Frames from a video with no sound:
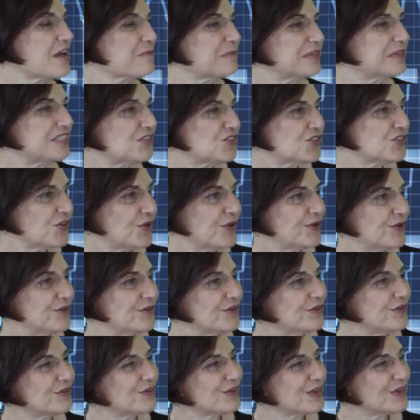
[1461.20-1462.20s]
But
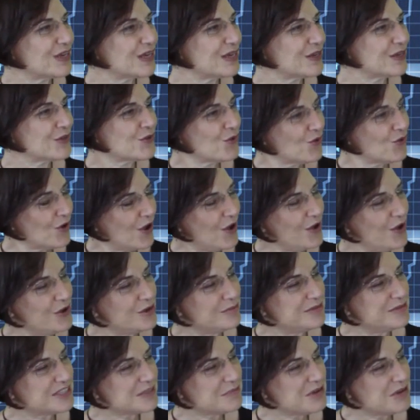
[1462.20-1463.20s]
so your
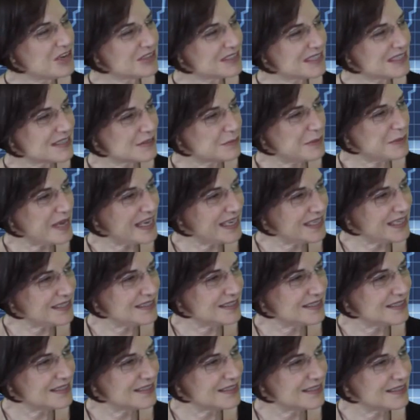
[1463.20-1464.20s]
home is about
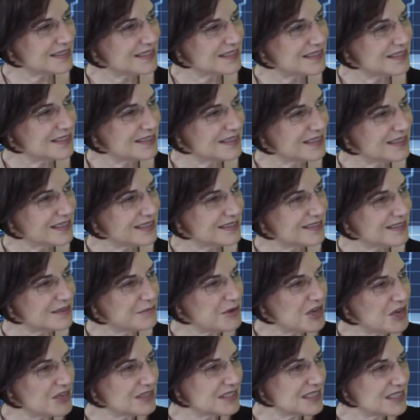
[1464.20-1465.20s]
space, it's
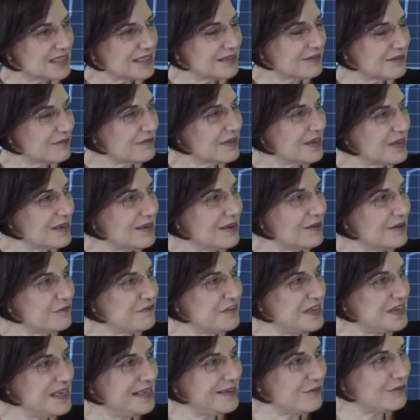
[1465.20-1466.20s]
about a
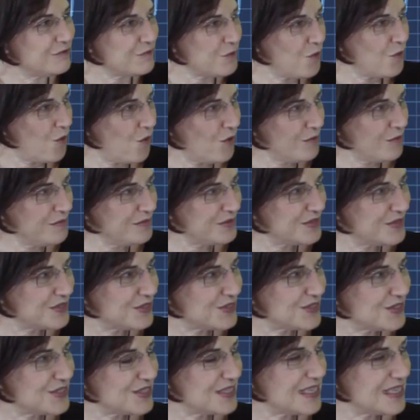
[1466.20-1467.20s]
feeling of
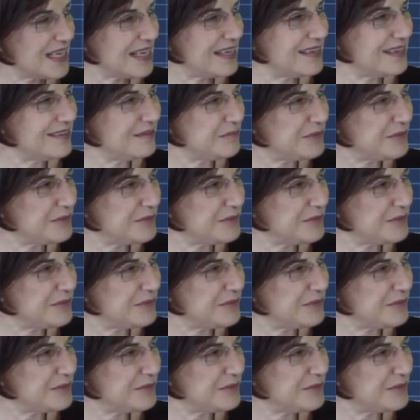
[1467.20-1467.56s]
warmth and